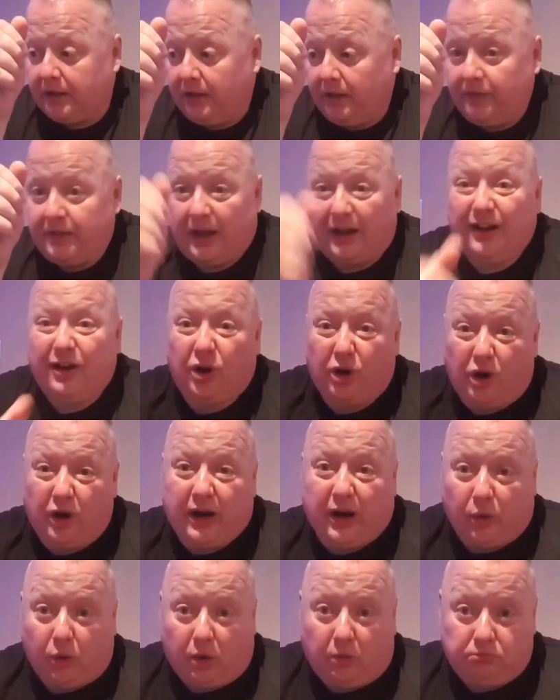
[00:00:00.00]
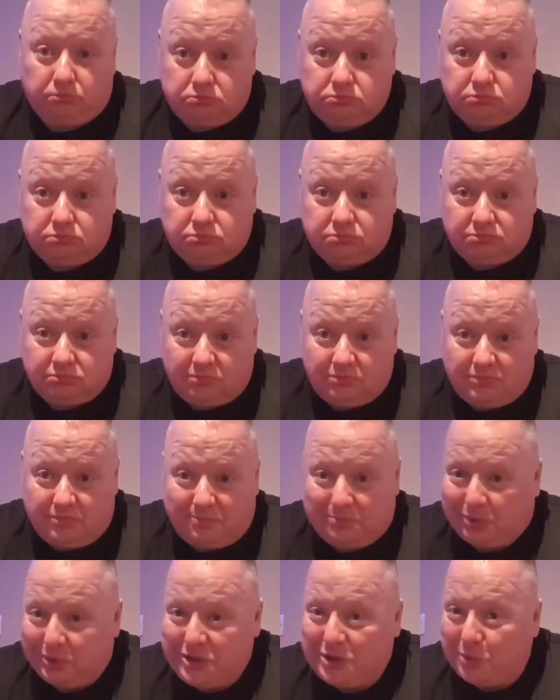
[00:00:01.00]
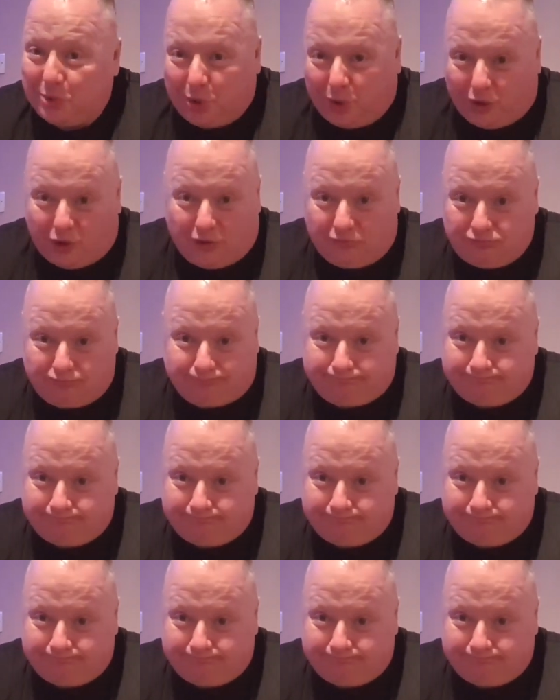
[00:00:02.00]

then go get one. But you won't.